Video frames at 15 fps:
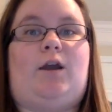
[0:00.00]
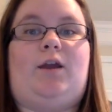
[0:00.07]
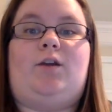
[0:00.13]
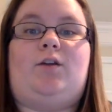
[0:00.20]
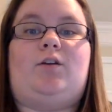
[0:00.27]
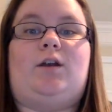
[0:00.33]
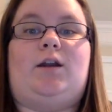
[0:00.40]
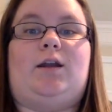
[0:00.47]

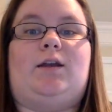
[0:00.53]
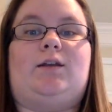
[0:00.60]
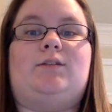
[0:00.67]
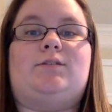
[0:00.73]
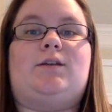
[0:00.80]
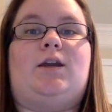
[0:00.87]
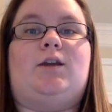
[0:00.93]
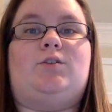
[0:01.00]

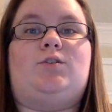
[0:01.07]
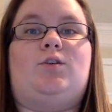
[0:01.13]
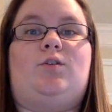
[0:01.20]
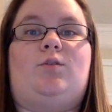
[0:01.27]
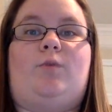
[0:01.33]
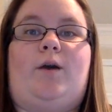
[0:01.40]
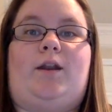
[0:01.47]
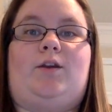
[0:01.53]
ingredients into
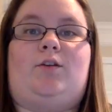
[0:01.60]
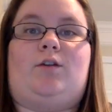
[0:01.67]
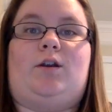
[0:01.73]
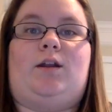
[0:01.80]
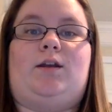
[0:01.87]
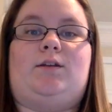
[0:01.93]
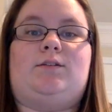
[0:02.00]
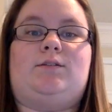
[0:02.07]
the wet
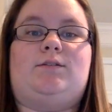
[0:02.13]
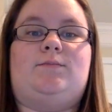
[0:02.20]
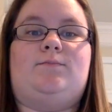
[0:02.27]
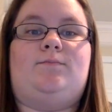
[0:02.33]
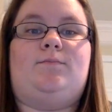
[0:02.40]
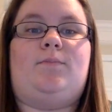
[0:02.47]
ingredients.